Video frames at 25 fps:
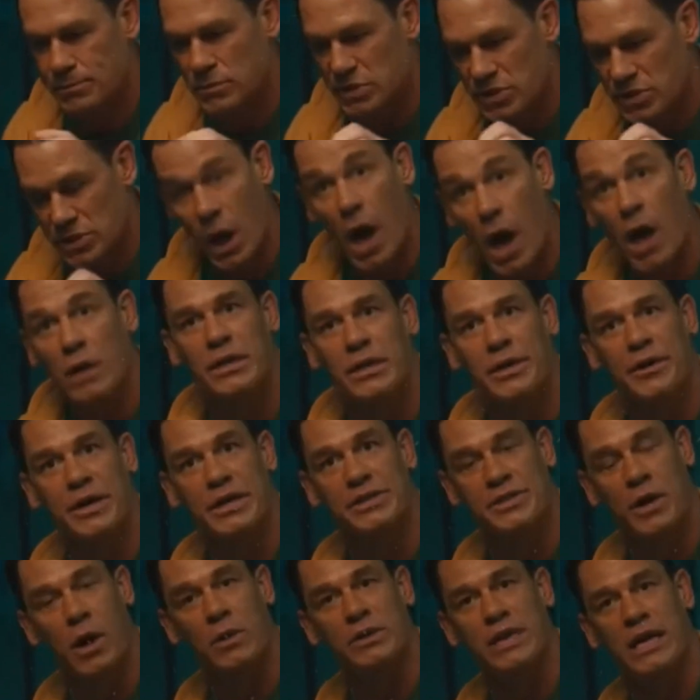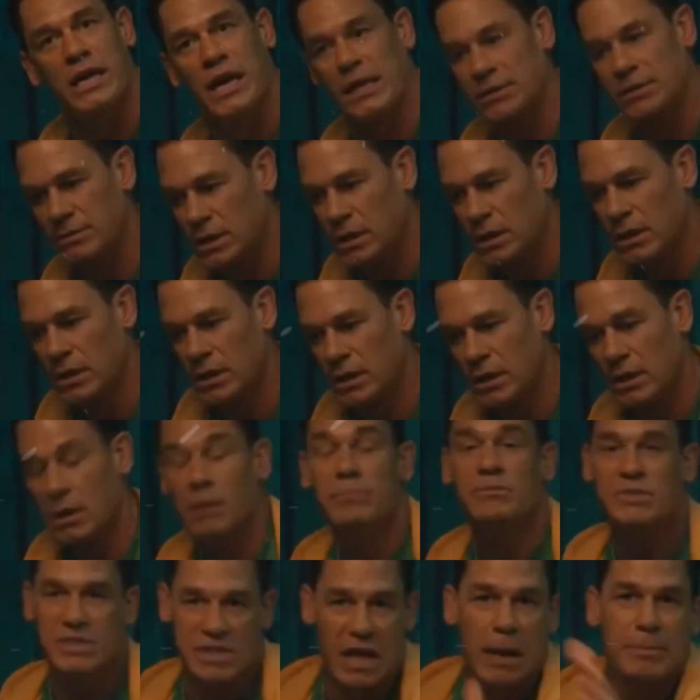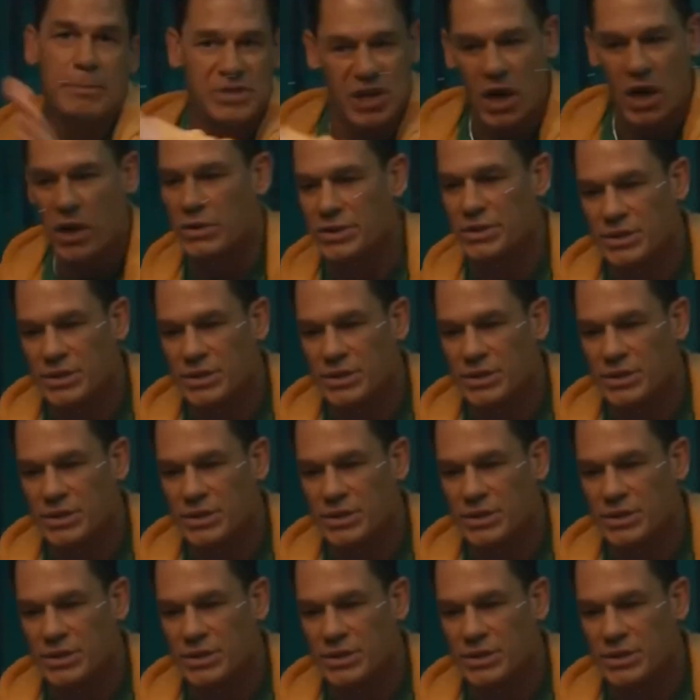who supported her throughout the experience.